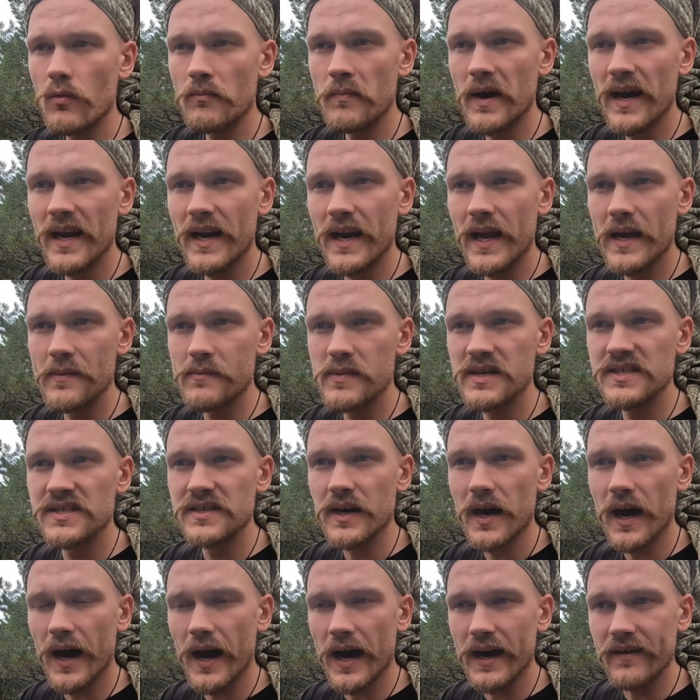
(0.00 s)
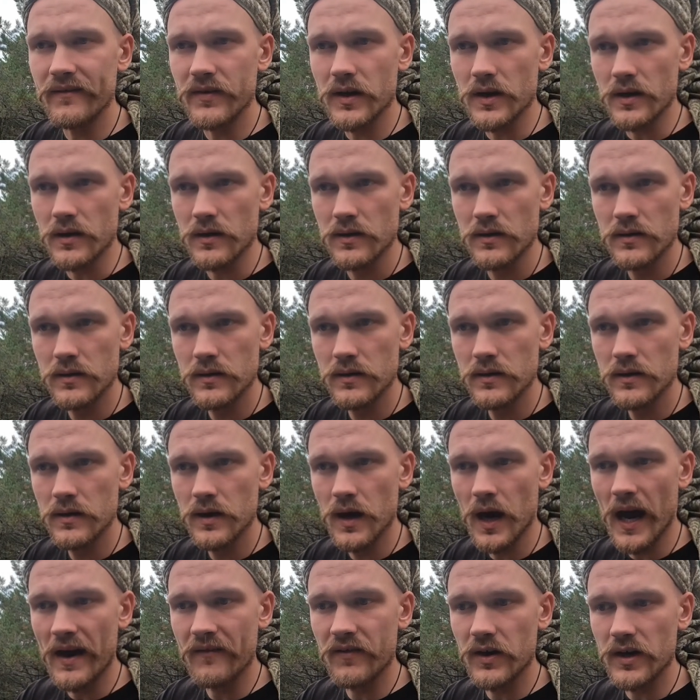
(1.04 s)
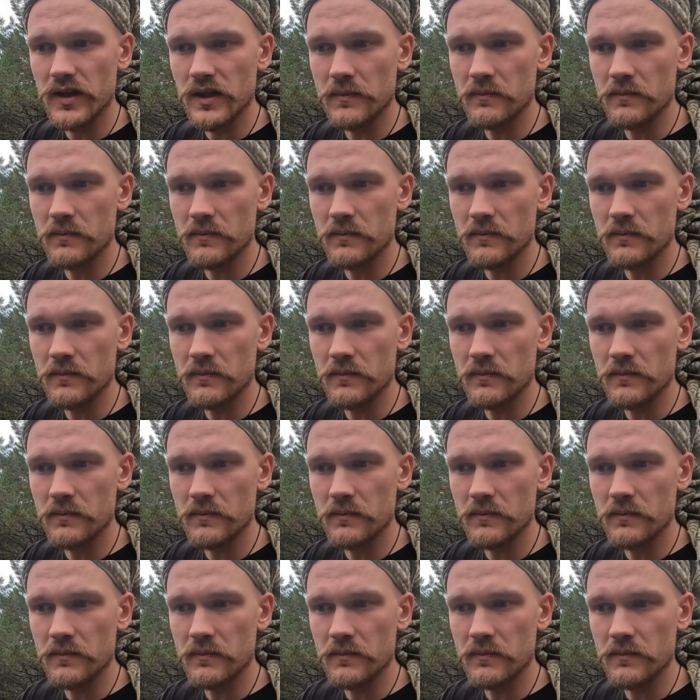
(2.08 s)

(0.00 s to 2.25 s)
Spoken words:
my name is Ivar. Ivar the